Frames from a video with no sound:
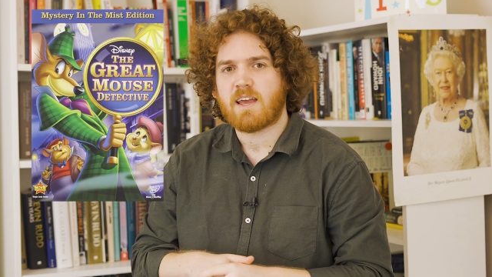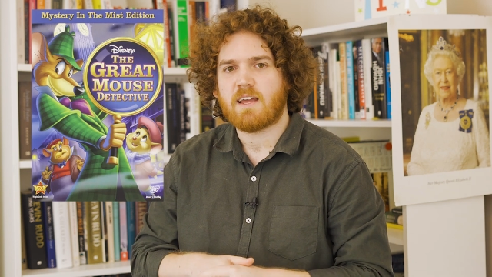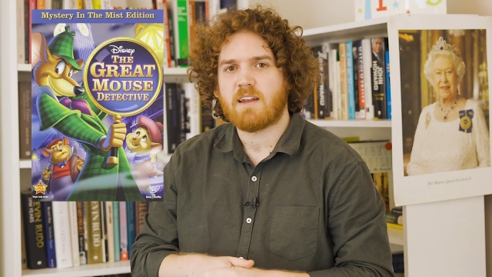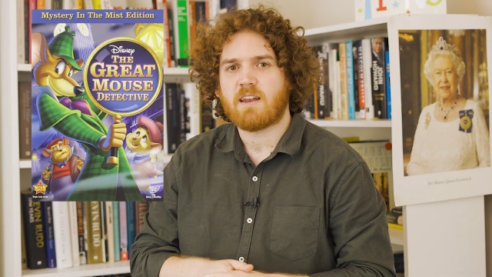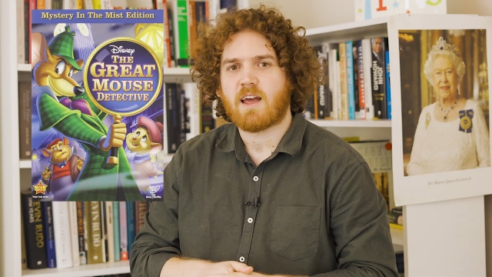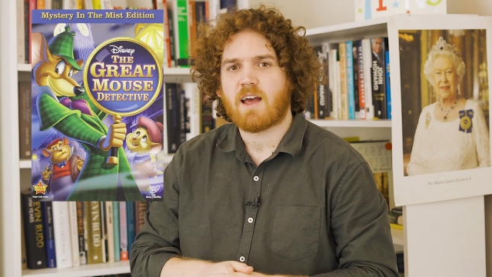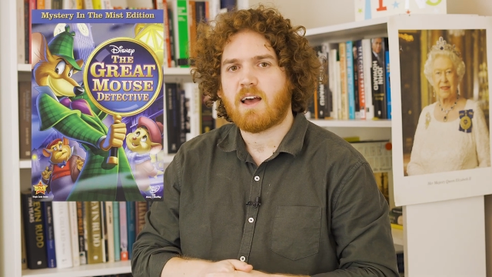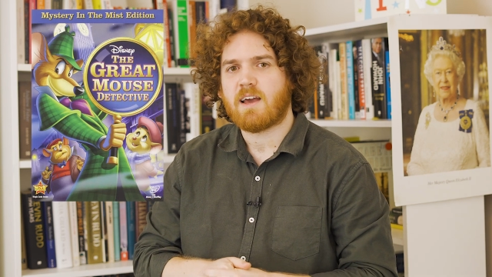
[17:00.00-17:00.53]

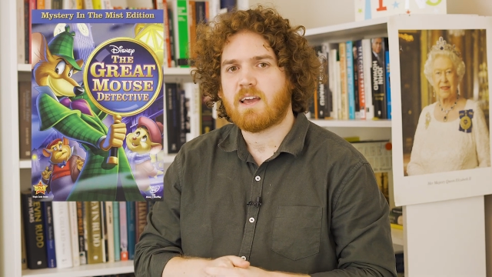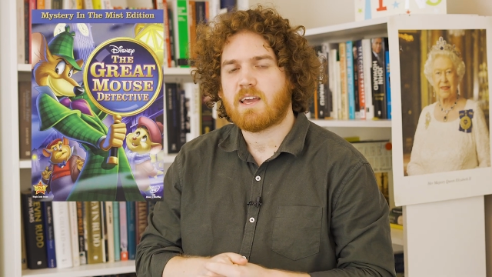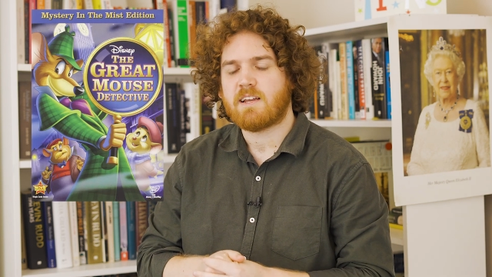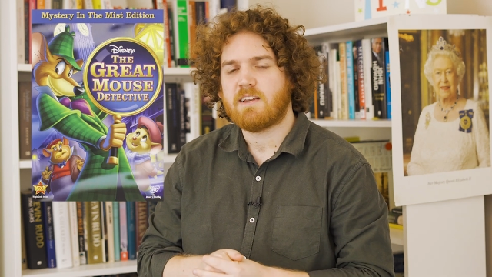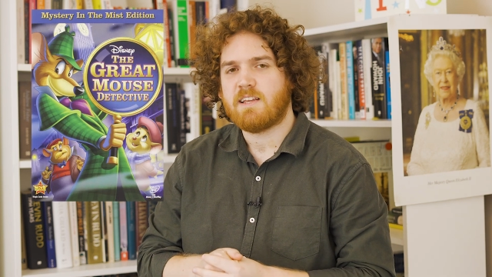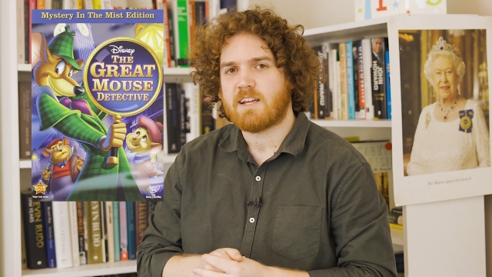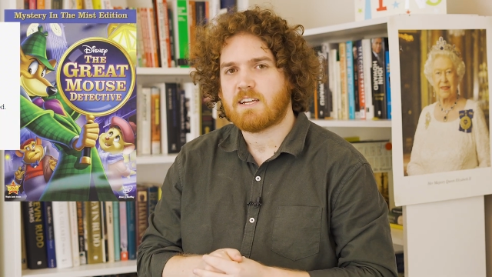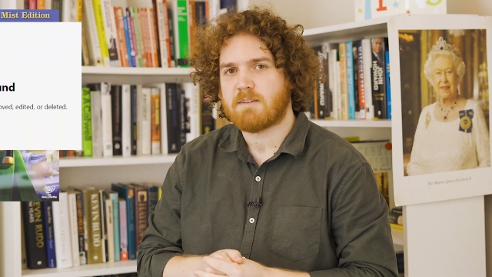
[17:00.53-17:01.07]
and I
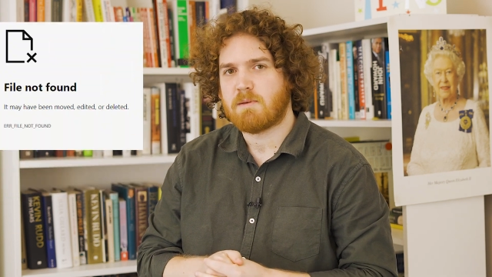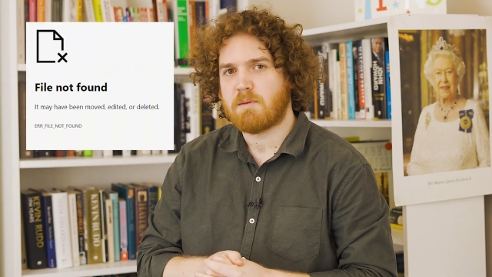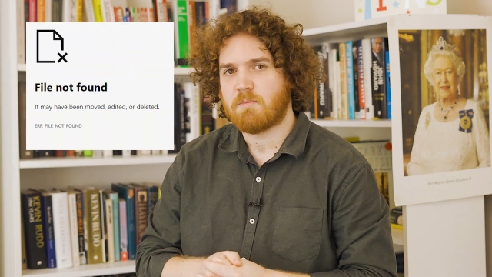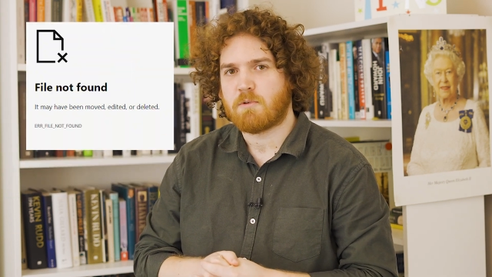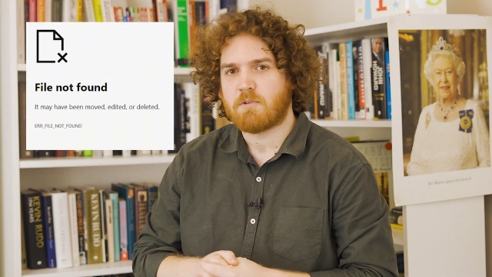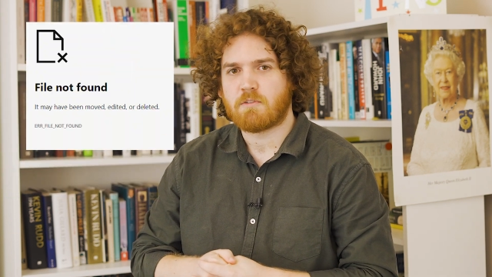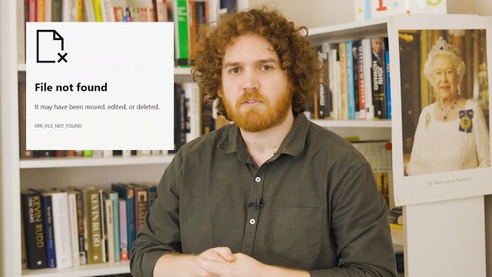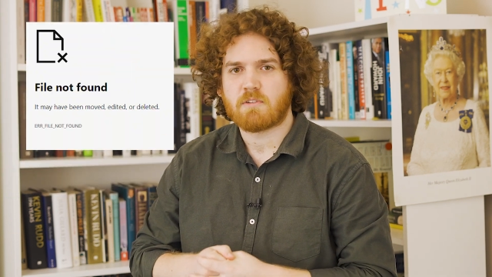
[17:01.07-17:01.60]
had yet to be
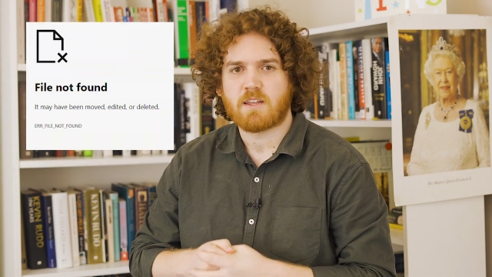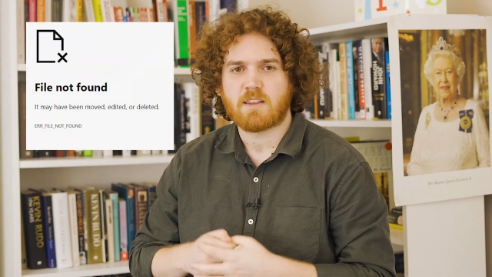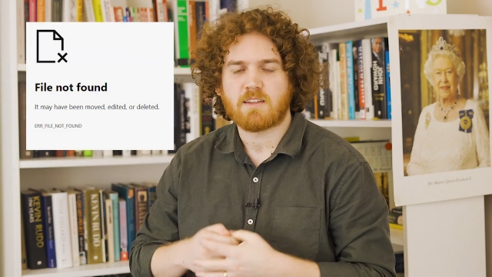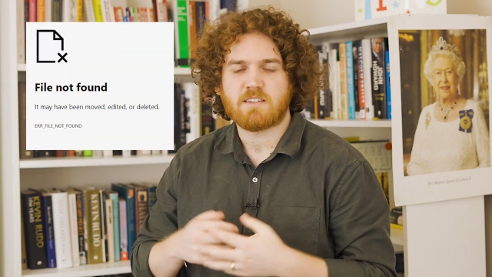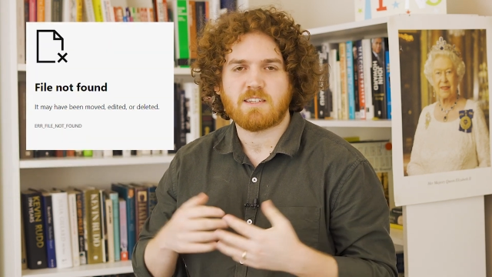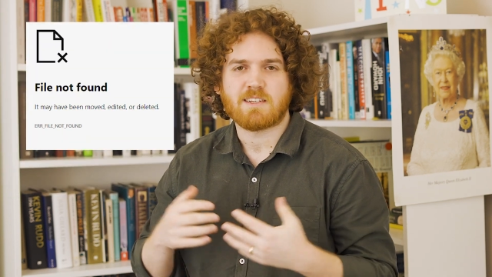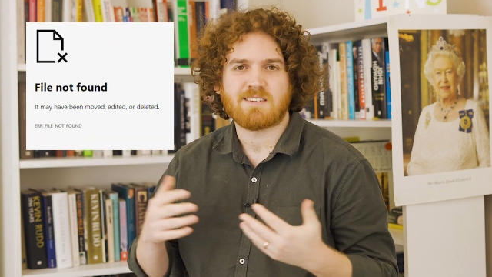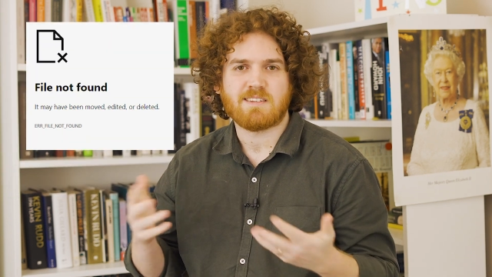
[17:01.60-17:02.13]
born for another
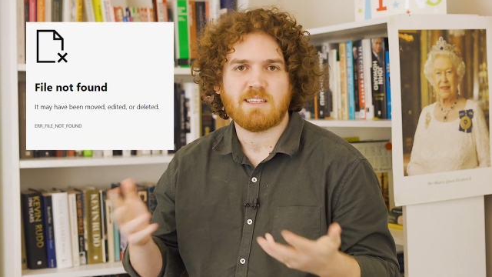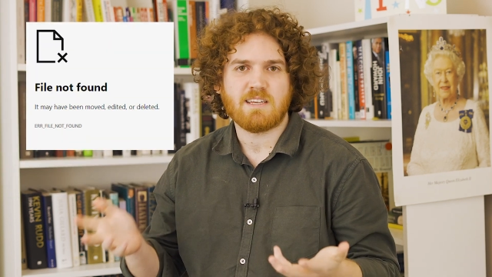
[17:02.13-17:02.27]
six